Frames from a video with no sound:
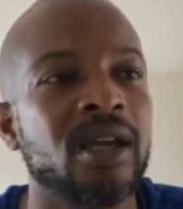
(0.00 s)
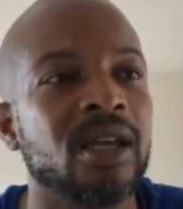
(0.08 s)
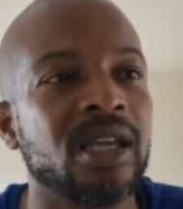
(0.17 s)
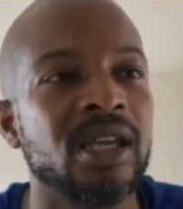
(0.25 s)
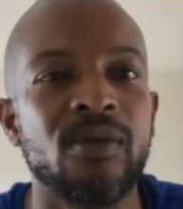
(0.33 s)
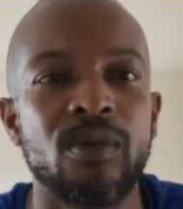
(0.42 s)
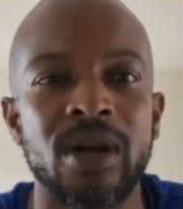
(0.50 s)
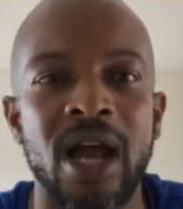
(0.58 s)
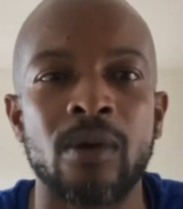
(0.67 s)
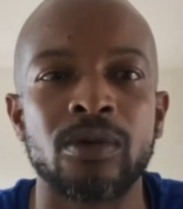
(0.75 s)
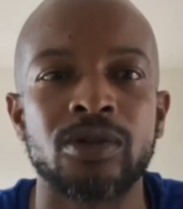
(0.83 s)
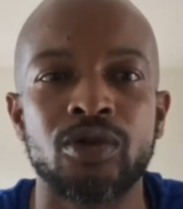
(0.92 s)
Even when I
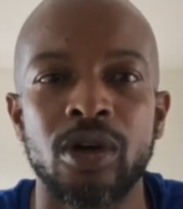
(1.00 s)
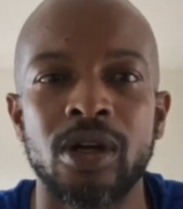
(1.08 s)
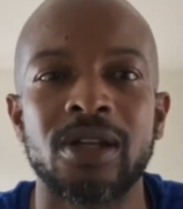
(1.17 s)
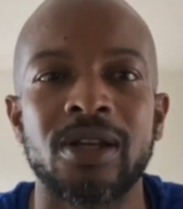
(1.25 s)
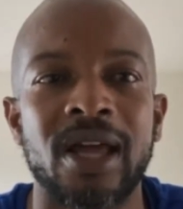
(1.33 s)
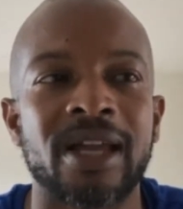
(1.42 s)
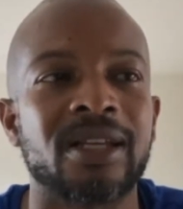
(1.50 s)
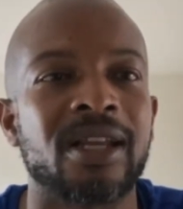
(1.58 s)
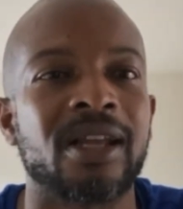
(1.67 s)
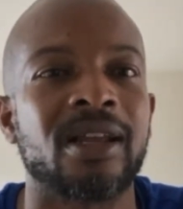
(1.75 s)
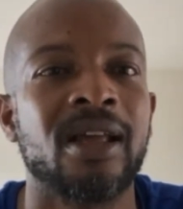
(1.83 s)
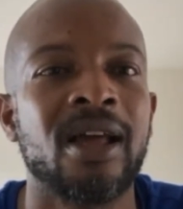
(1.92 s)
was struggling like
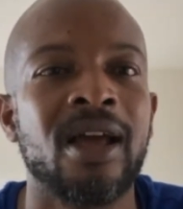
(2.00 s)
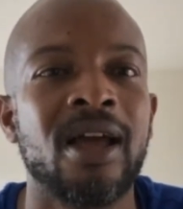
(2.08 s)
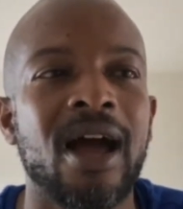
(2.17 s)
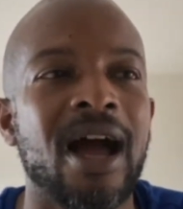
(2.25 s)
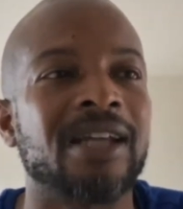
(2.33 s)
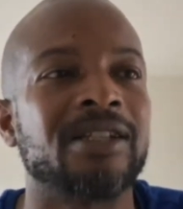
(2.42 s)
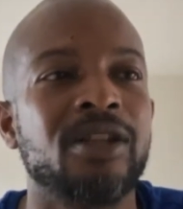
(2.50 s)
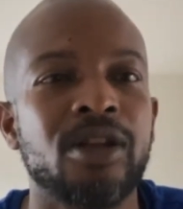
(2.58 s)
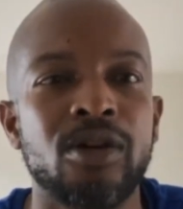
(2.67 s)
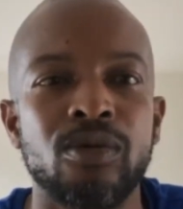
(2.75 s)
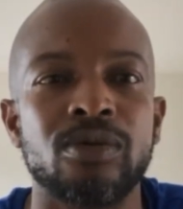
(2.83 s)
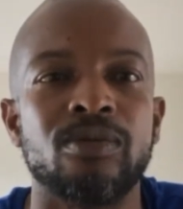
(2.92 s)
that, I still was,